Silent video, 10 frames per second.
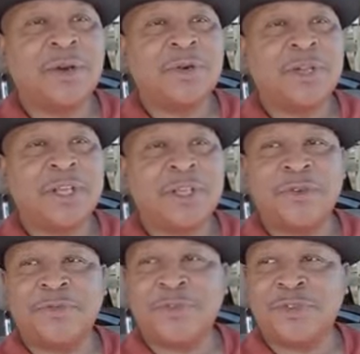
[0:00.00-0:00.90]
I want to tell
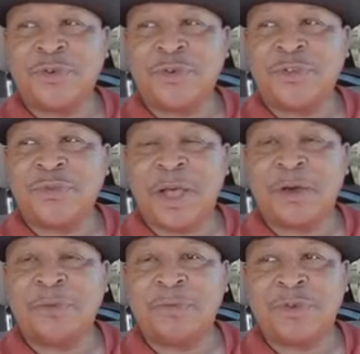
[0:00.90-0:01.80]
you a few stories
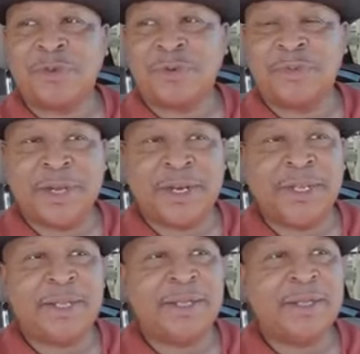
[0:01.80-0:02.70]
about miracle
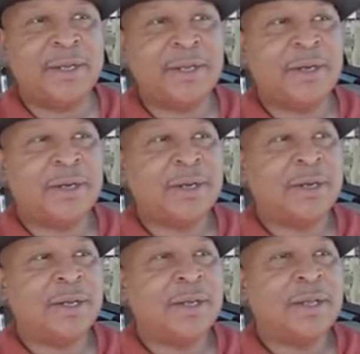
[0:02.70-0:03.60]
money,
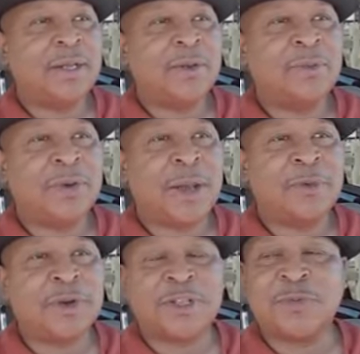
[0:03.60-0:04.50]
but
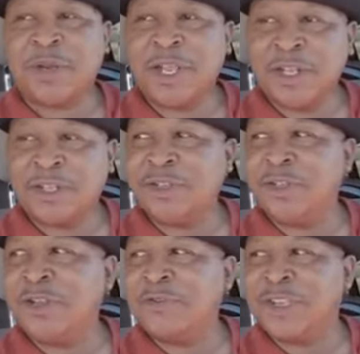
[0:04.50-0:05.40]
I'm going to explain it to
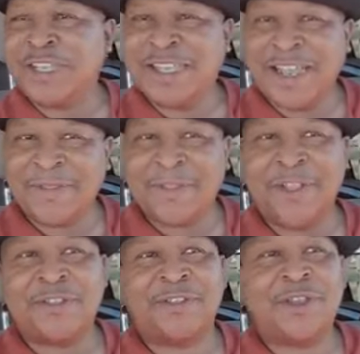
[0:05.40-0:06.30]
you, and if you get
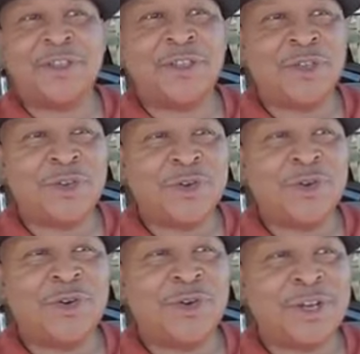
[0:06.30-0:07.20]
this,
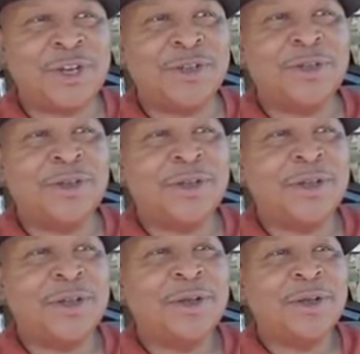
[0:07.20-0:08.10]
you're going to
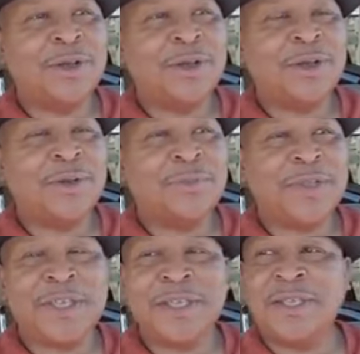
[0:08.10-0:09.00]

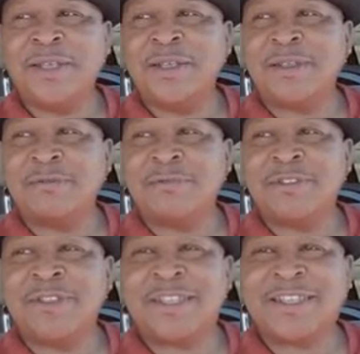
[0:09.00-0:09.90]
be
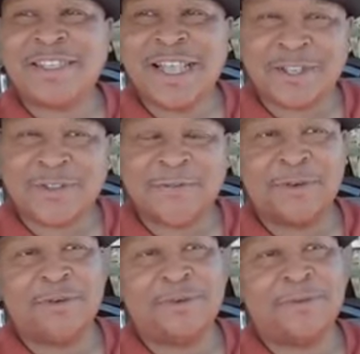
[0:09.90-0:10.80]

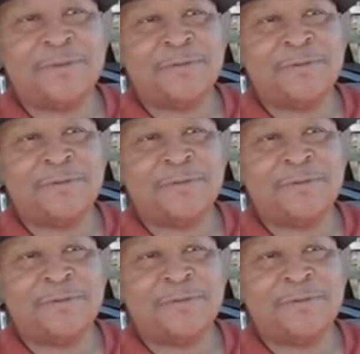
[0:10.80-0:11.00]
successful.